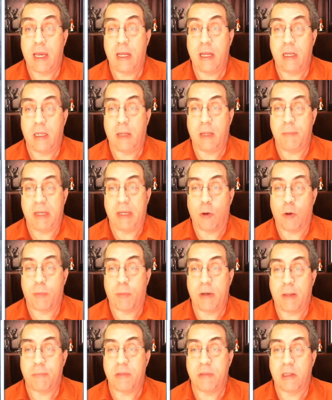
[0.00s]
And let me
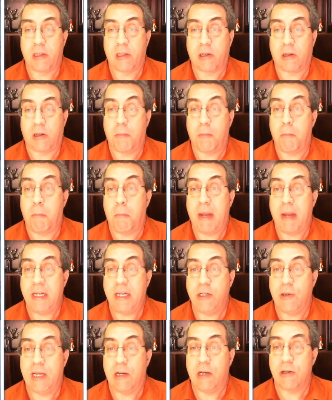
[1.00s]
open up the little
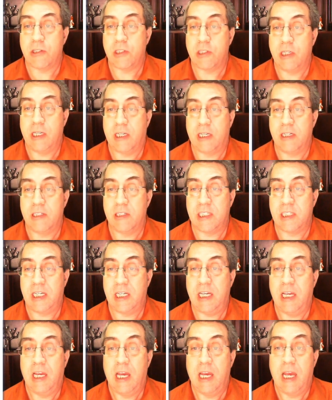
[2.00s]
menu here so you can
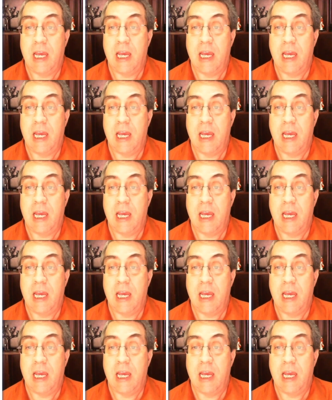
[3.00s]
see.